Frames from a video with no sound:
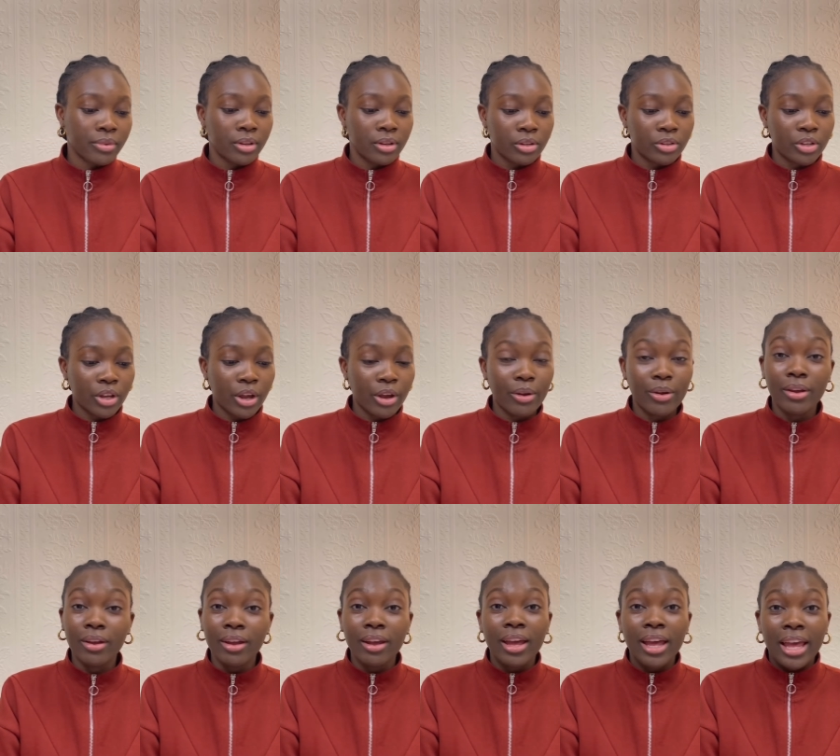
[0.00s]
So
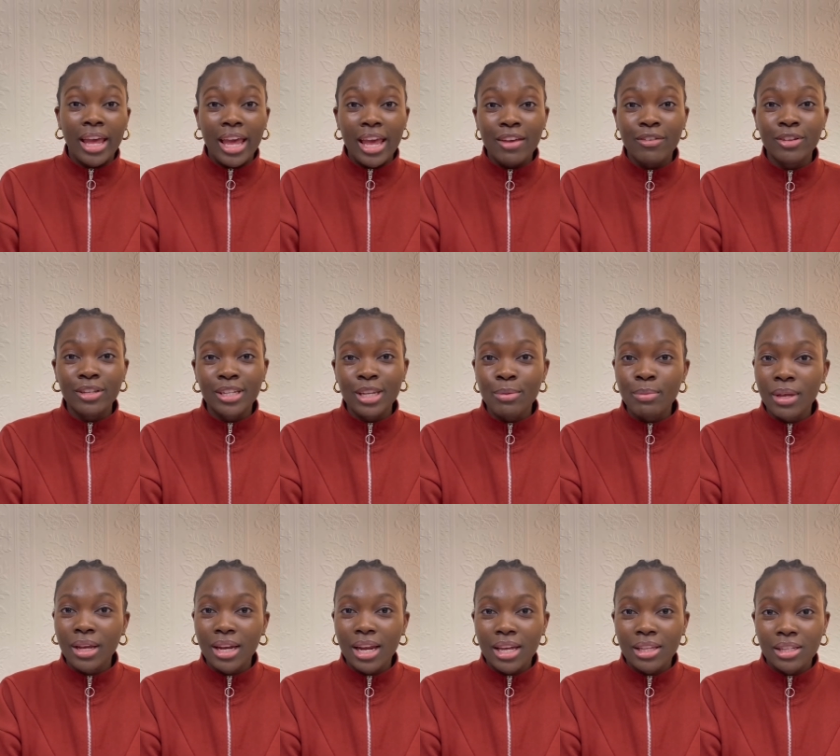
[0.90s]
if you see me
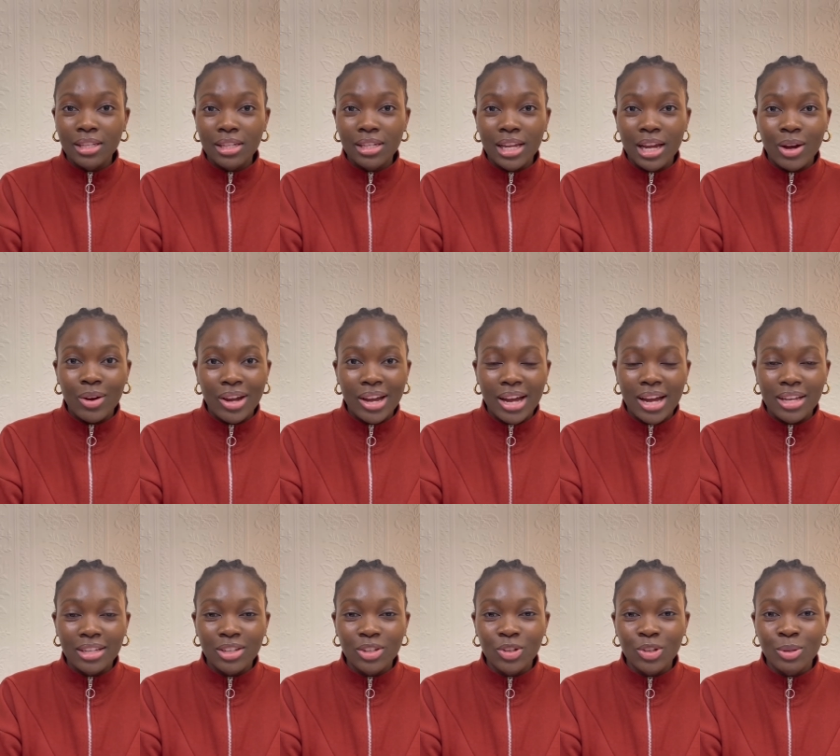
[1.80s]
glancing down,
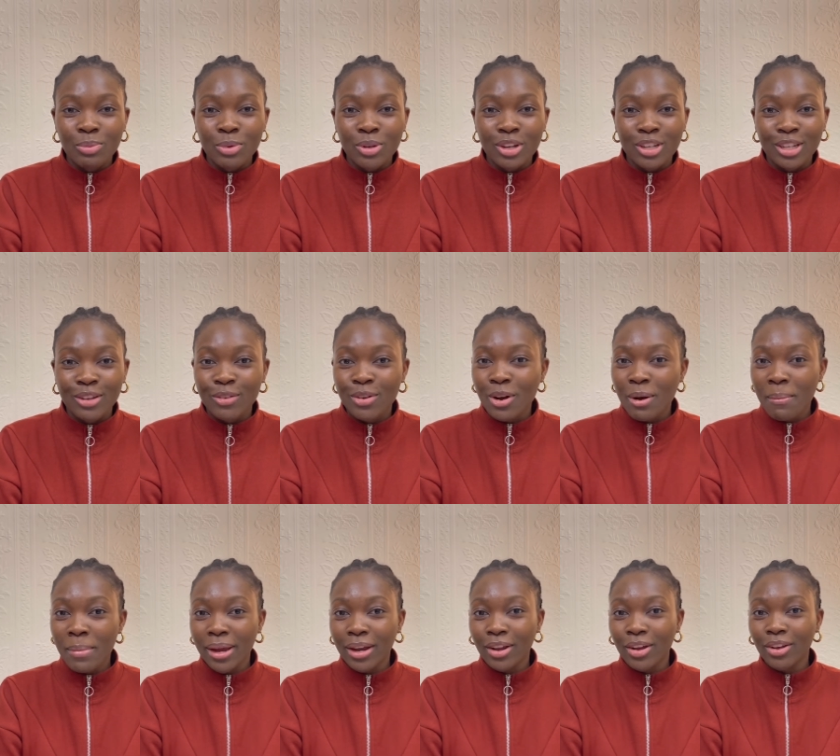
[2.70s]
guys, it's just because I've got
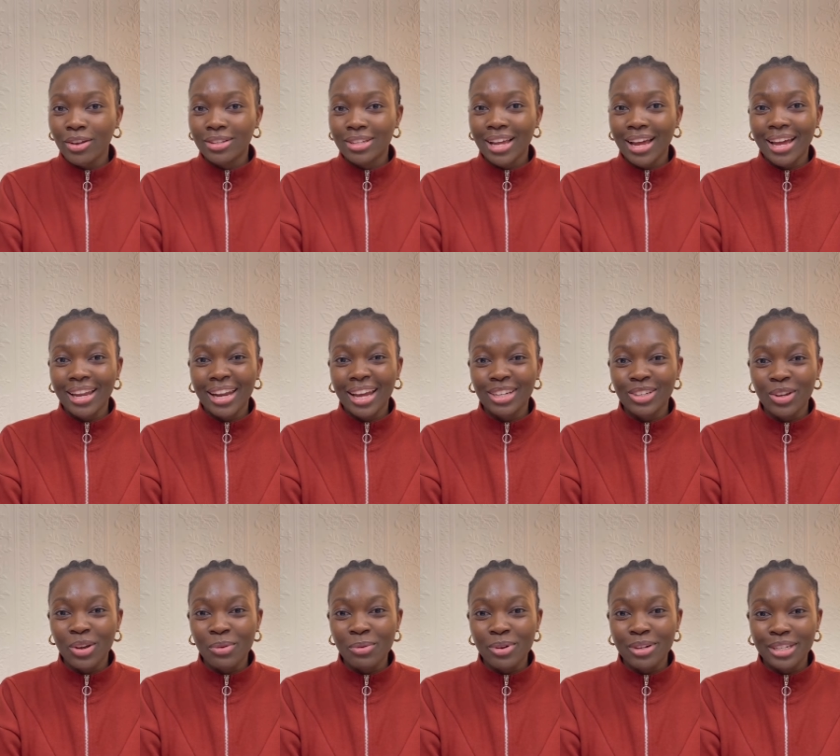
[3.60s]
my notes and I
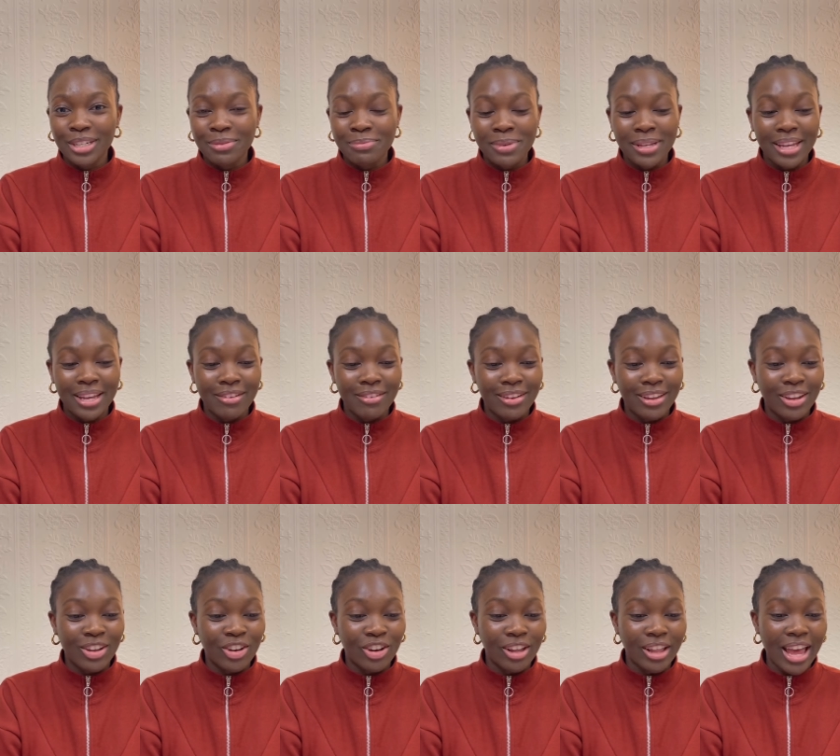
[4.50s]
don't want to be giving
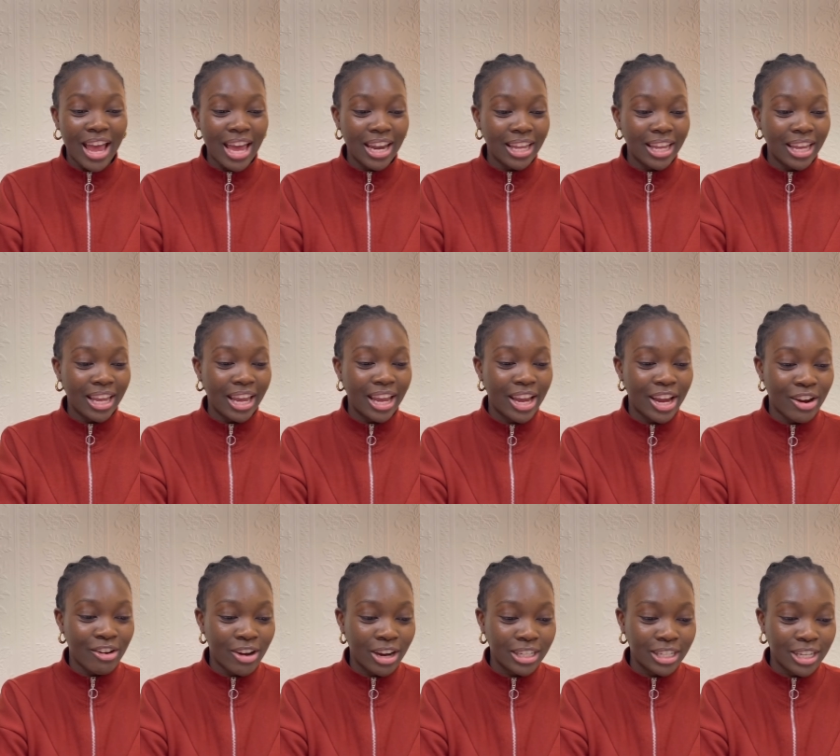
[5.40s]
y'all any
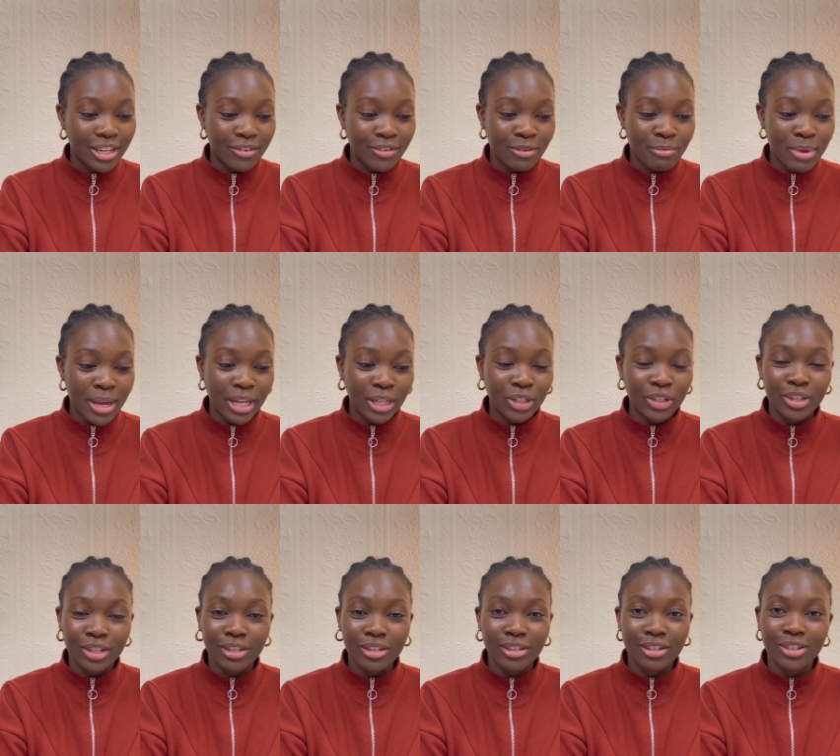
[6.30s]
incorrect
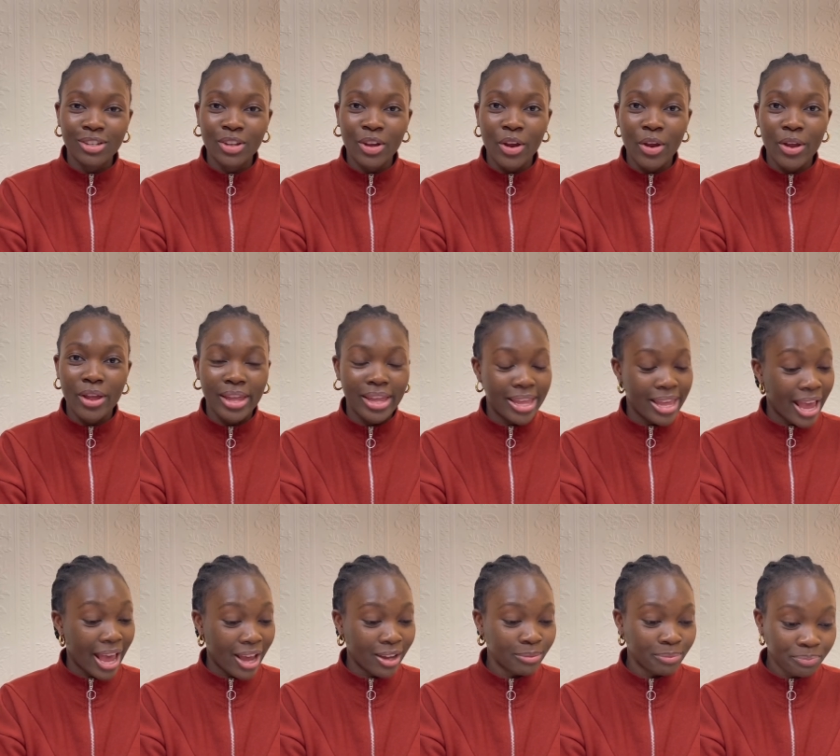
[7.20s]
information. So
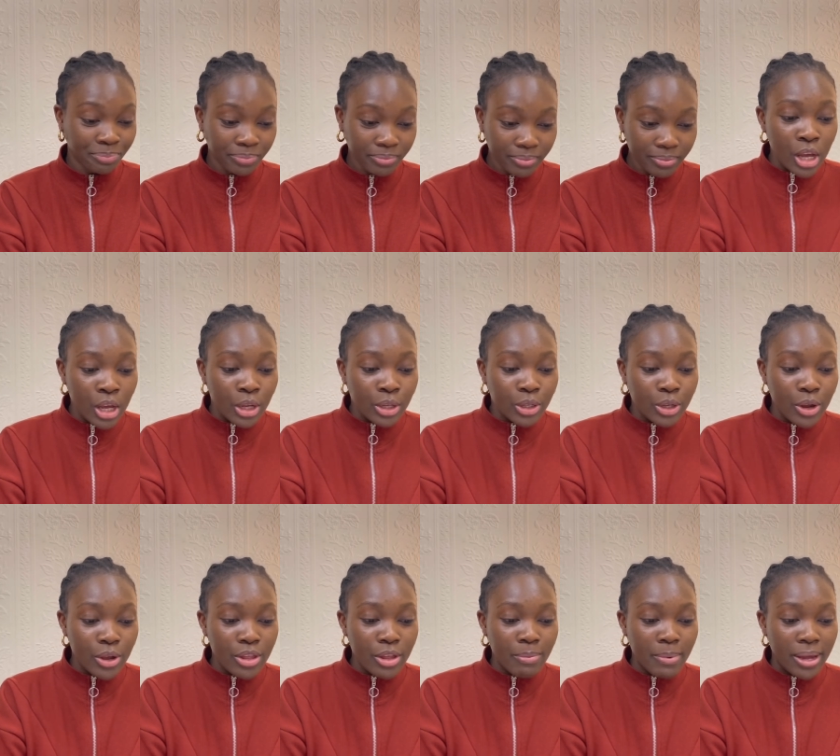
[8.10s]
yeah.
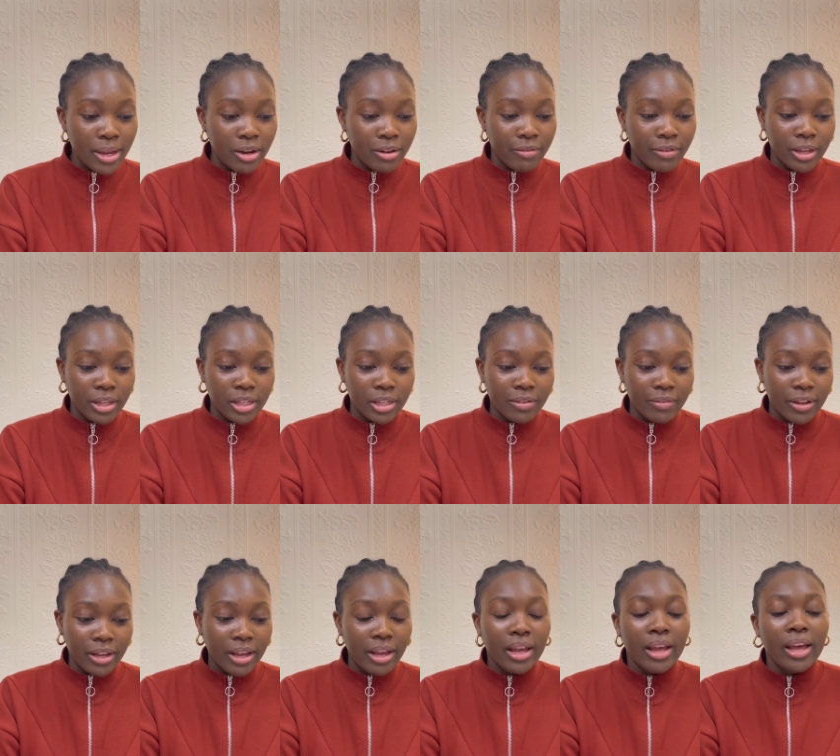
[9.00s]
So the benefits of
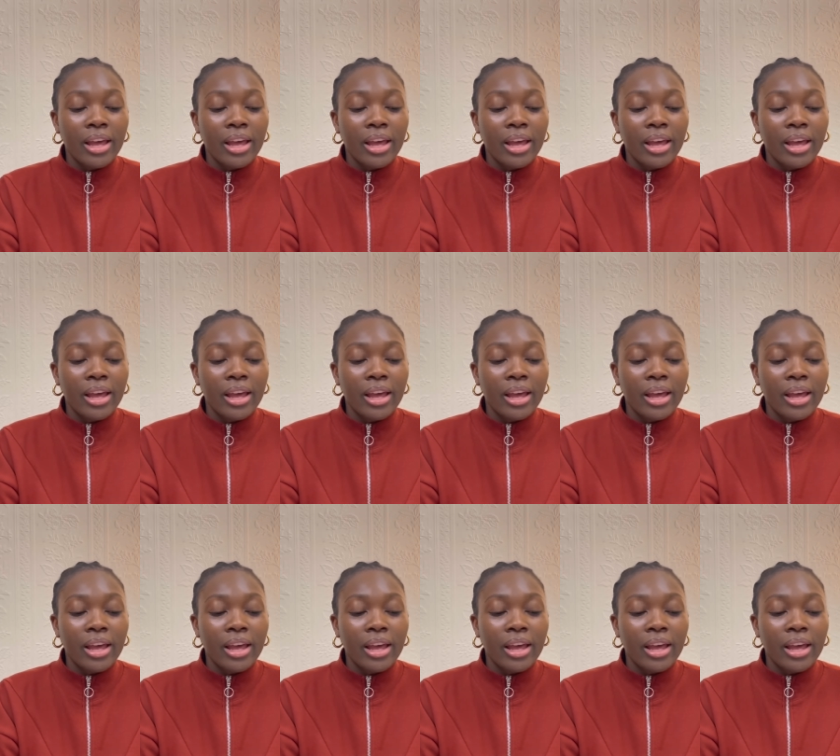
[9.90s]
it.